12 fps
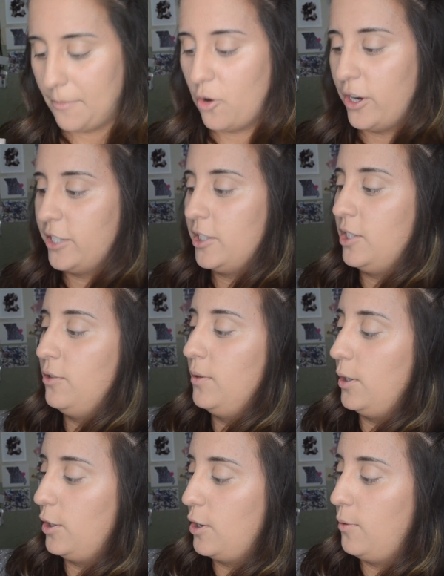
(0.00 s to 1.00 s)
going
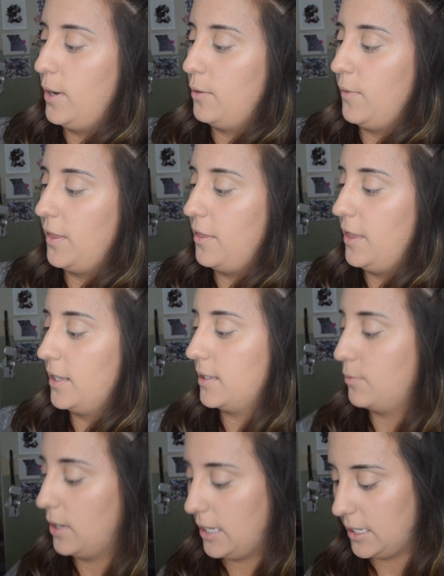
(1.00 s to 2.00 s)
to go in with
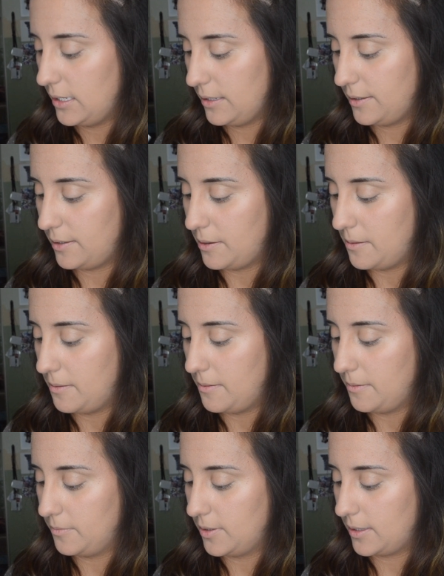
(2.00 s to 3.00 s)
this one, so
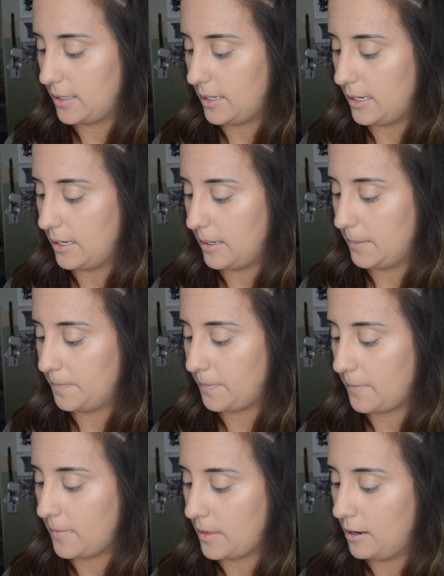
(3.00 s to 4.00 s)
I'm just gonna
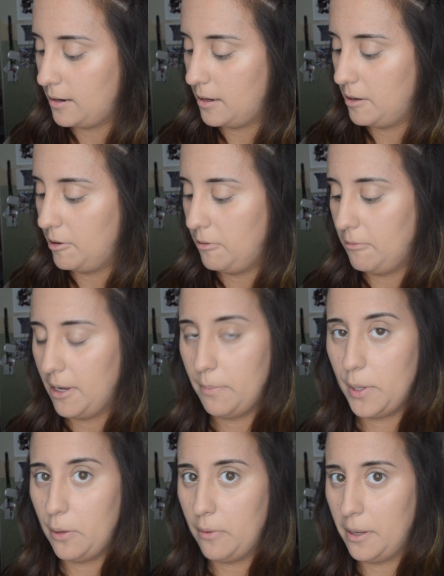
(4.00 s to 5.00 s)

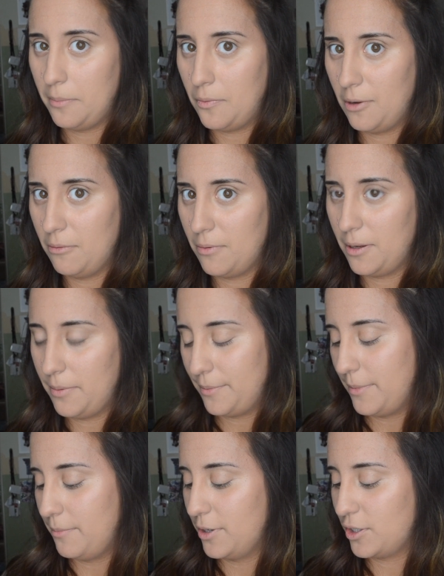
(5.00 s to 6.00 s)
wipe. I'm
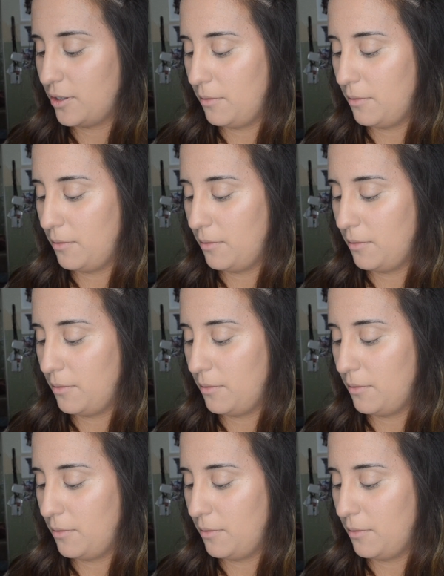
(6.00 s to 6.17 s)
gonna brush.